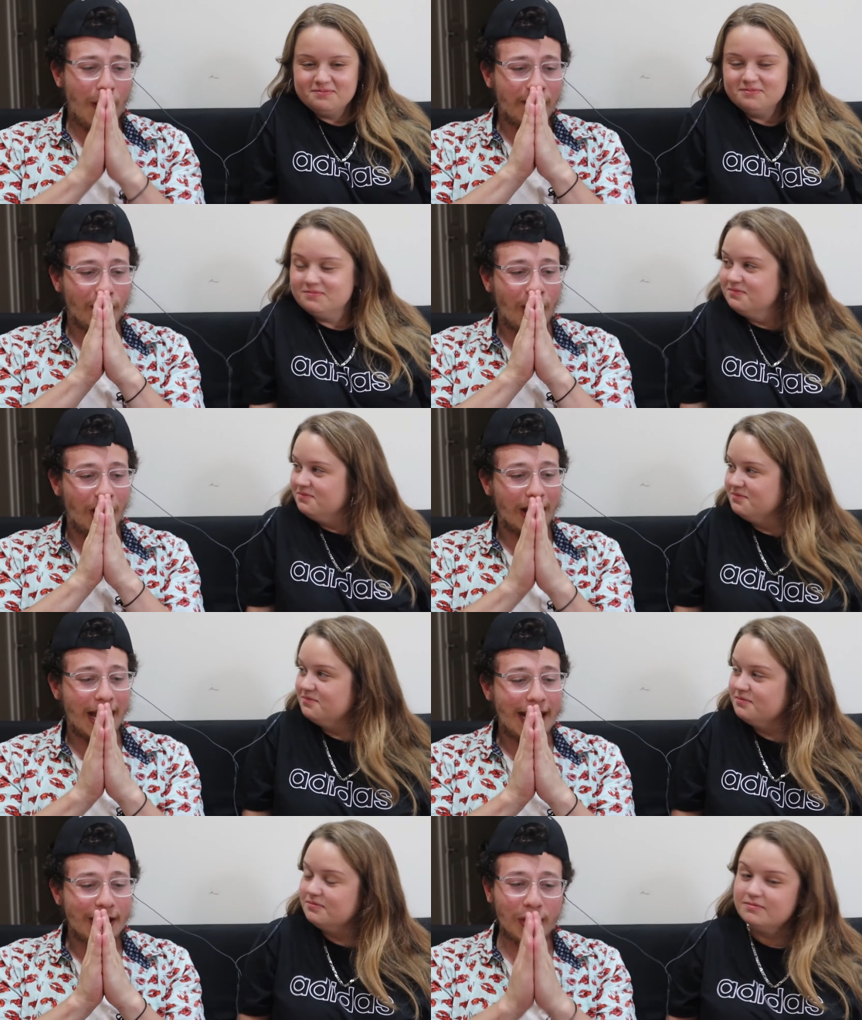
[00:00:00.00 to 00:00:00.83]

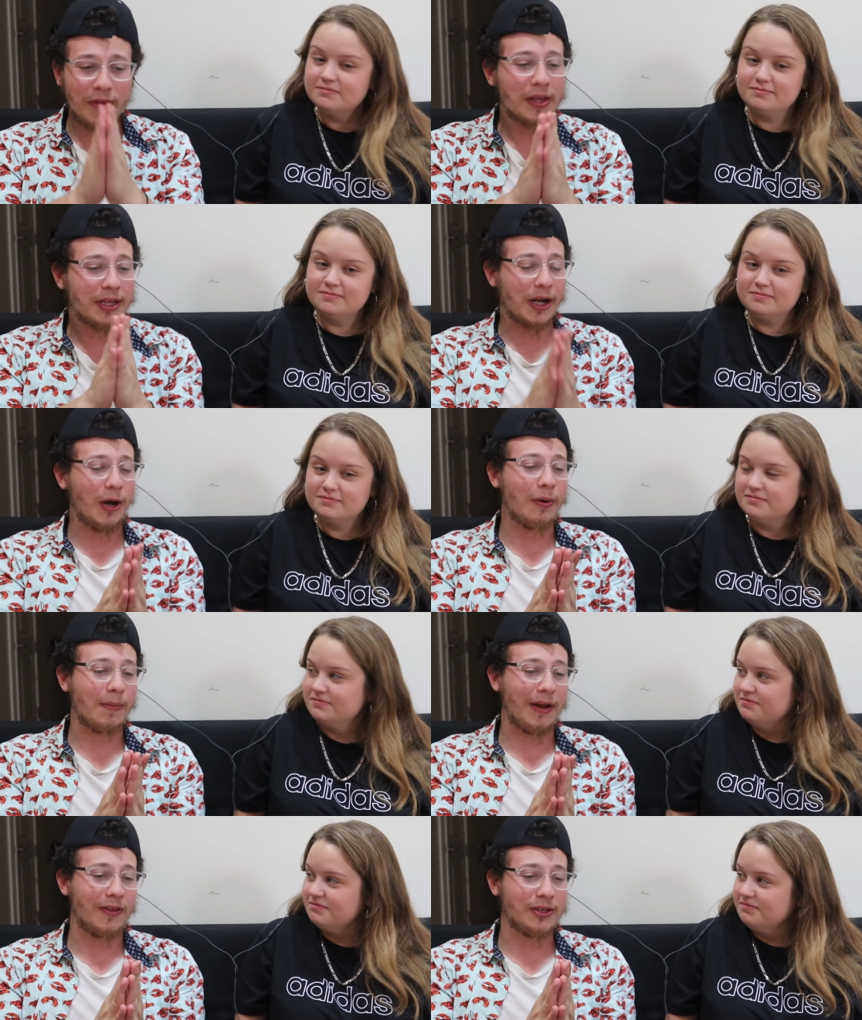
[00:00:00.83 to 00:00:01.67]
Speaker 1: overall, I actually think the
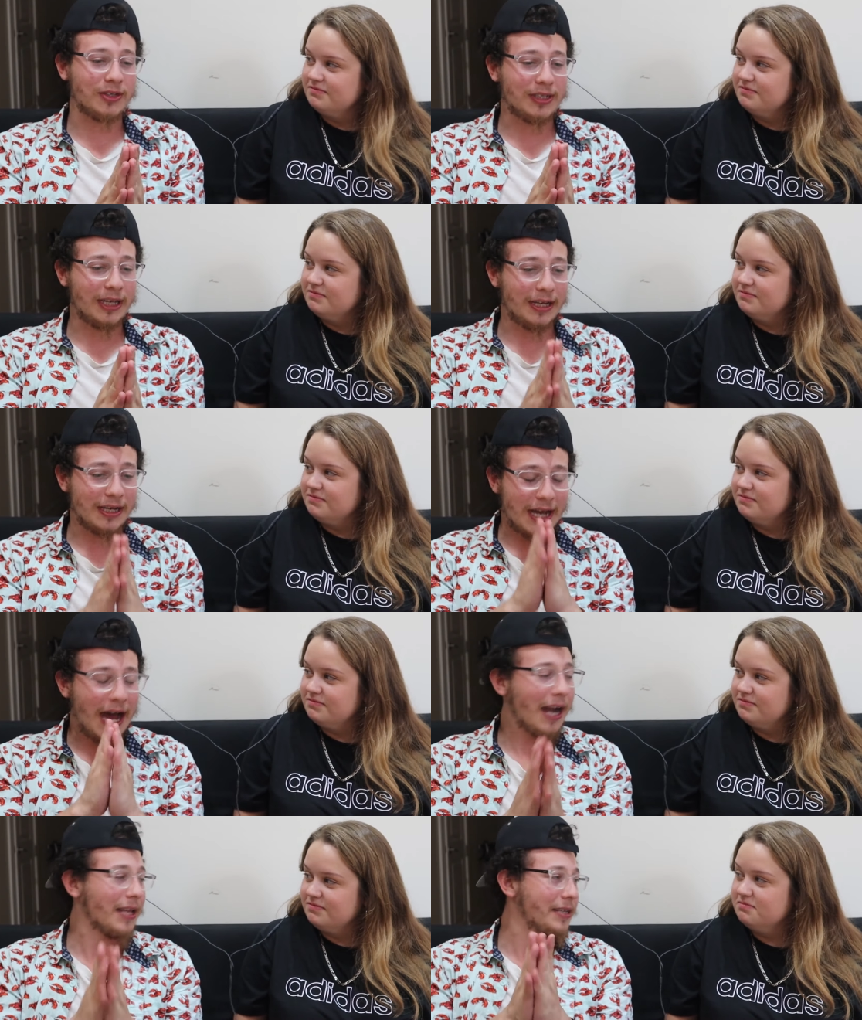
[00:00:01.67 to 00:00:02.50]
Coen brothers
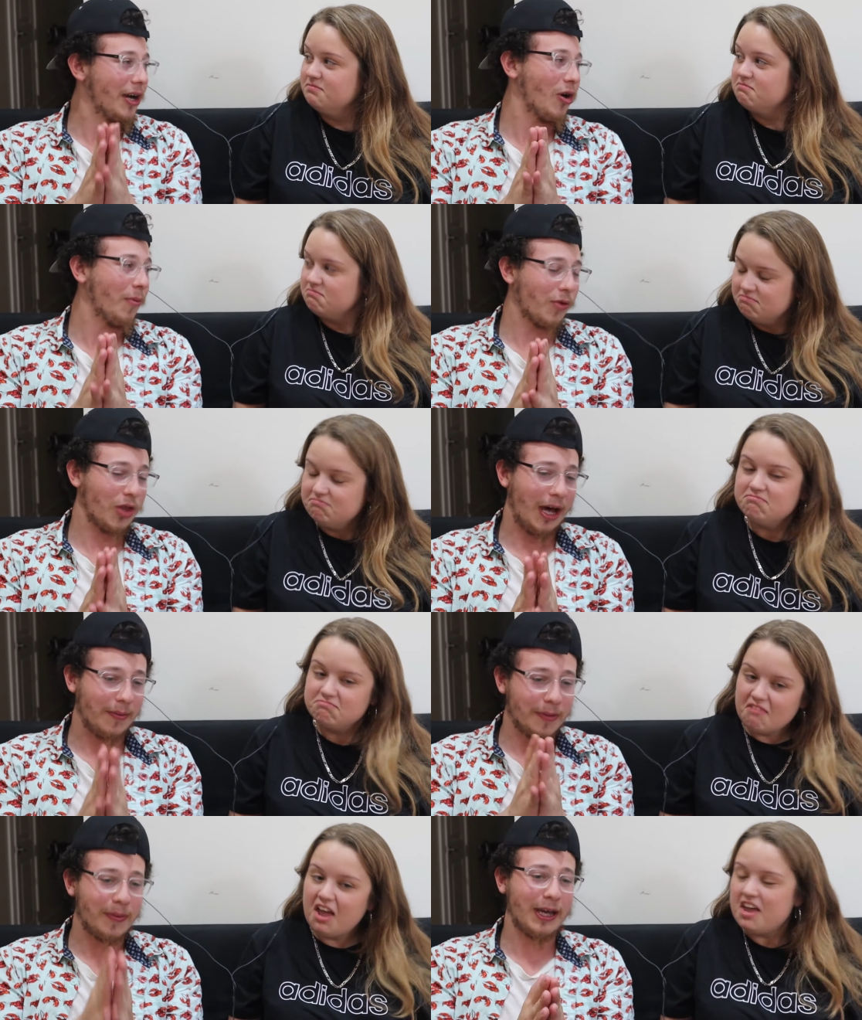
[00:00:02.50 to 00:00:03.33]
did not a terrible
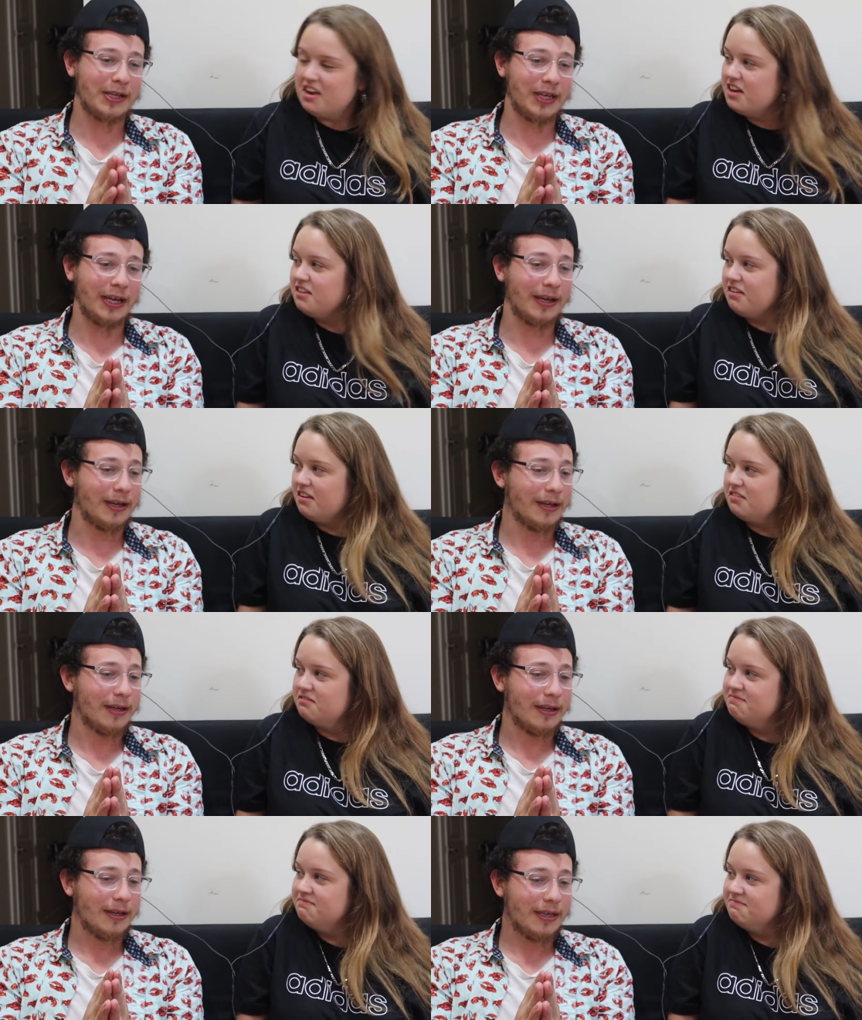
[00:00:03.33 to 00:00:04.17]
job
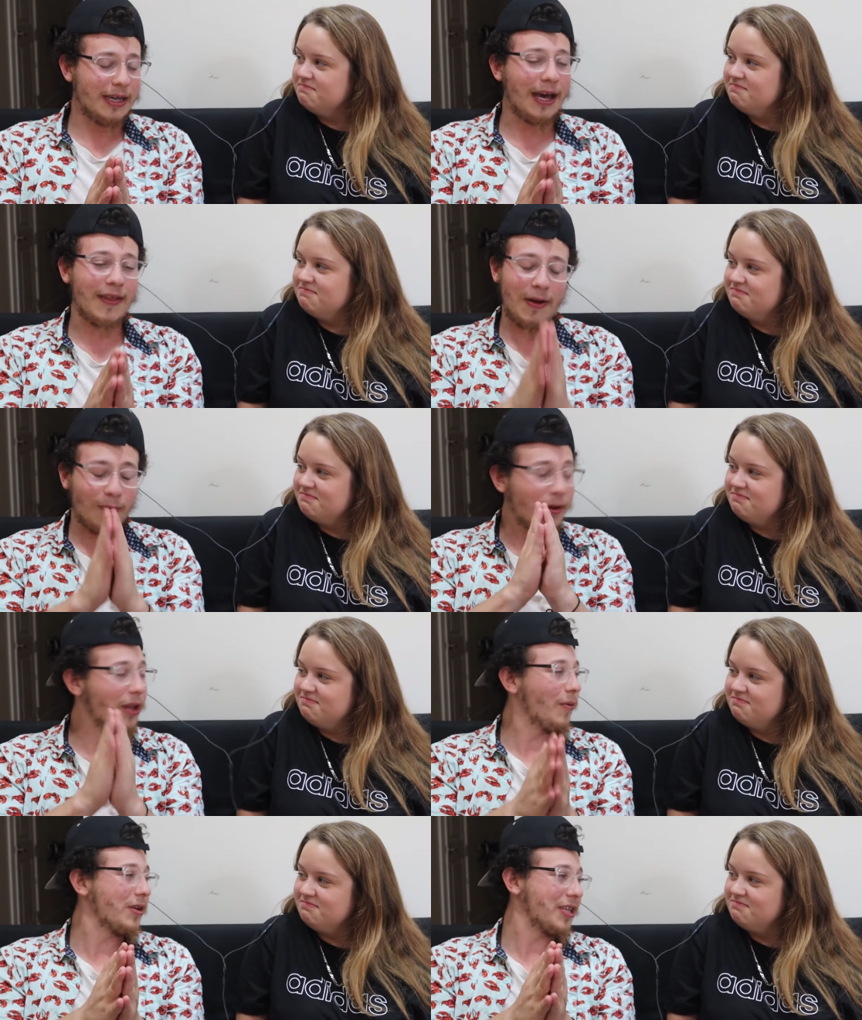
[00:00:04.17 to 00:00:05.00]
depicting yeah,
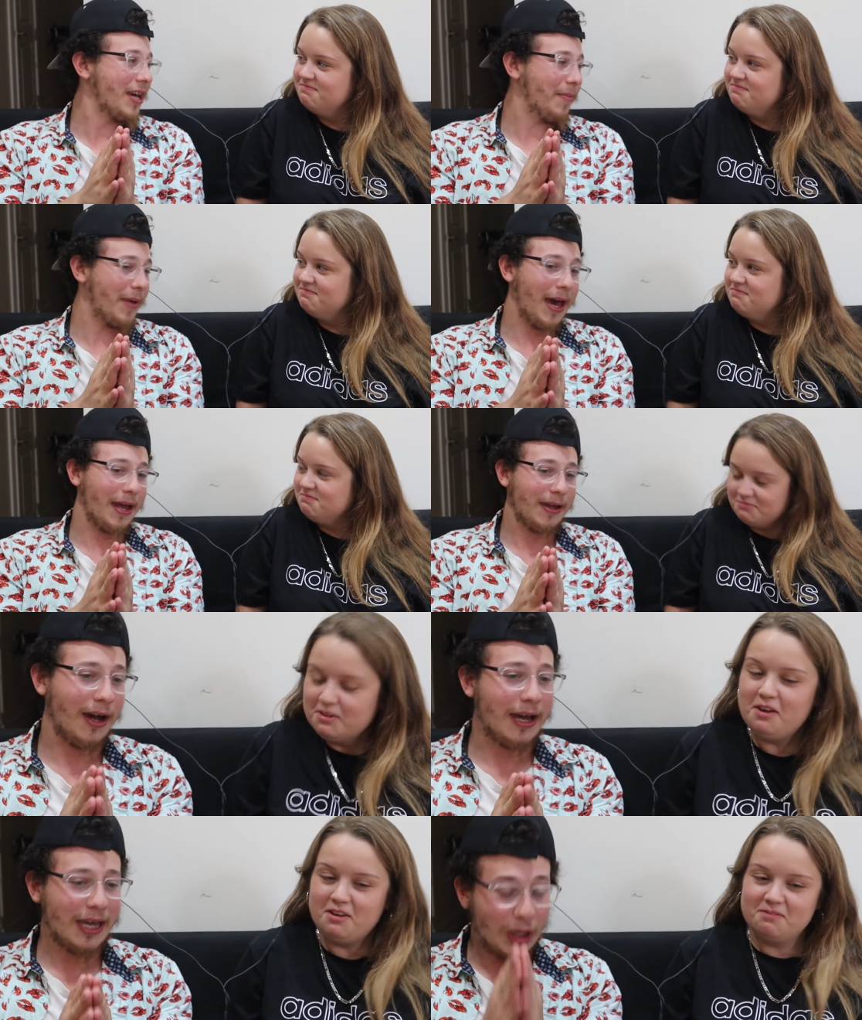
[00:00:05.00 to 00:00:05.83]
that really wasn't that
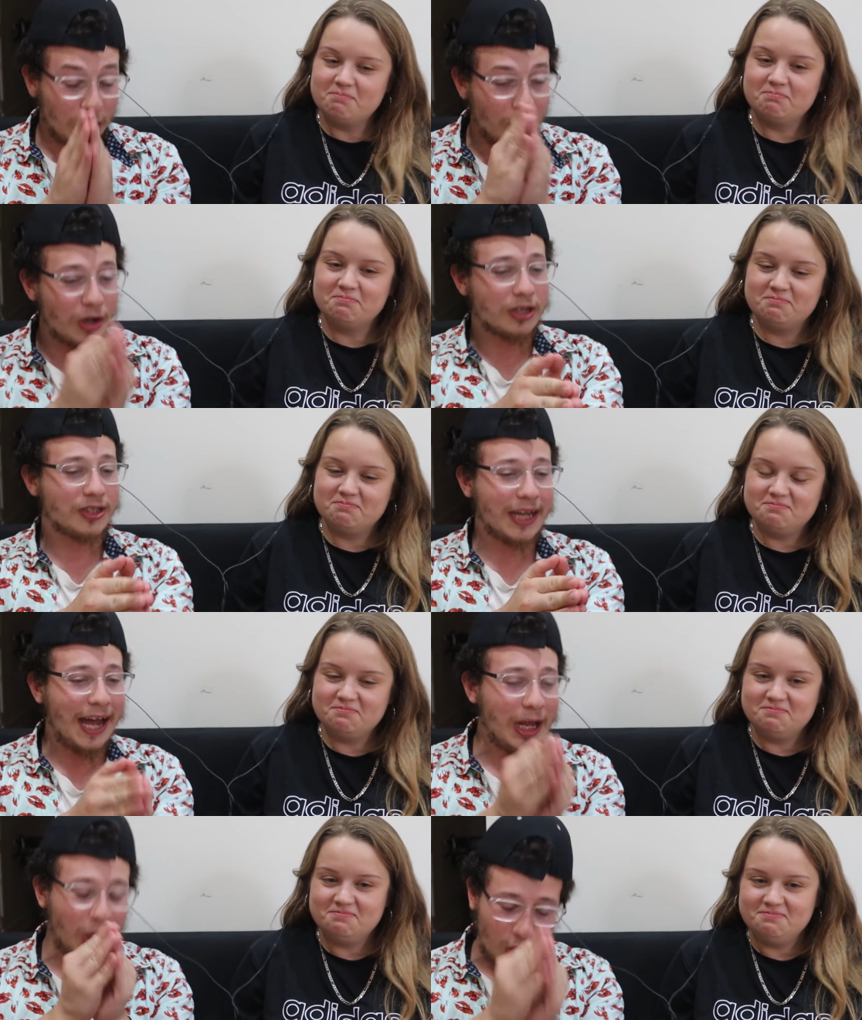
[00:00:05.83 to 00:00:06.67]
bad. Uh, he looks,
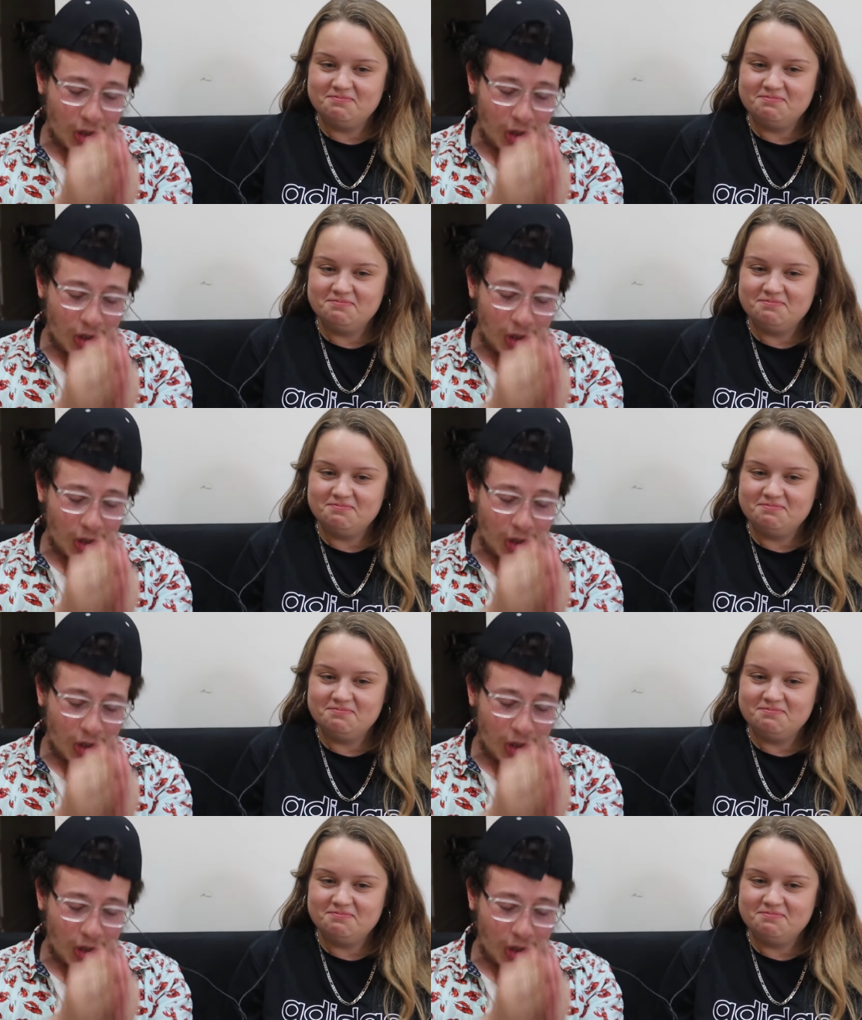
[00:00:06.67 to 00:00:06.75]
the guy